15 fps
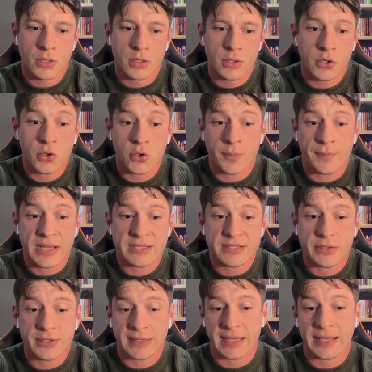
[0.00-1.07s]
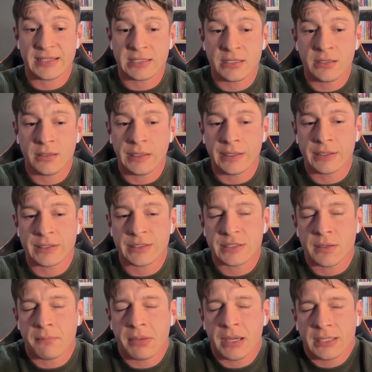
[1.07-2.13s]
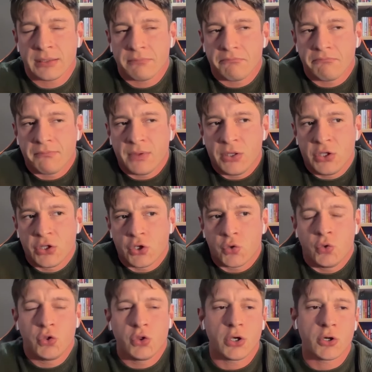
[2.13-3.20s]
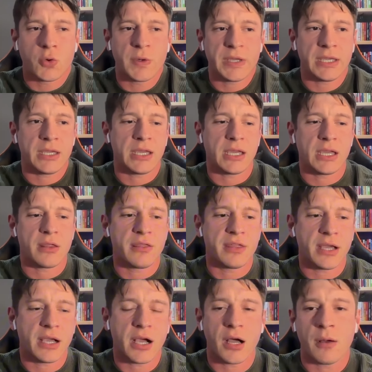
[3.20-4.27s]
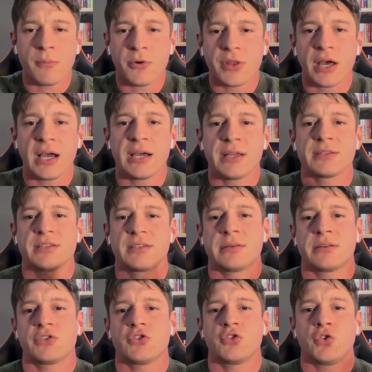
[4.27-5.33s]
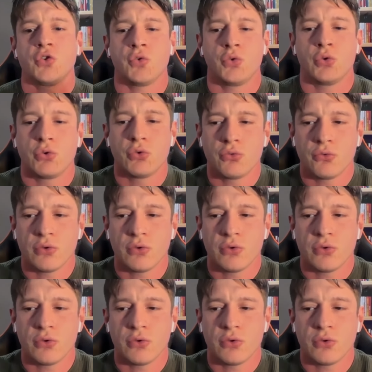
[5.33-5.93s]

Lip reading: Look, mastery takes years, but knowing the common answers to,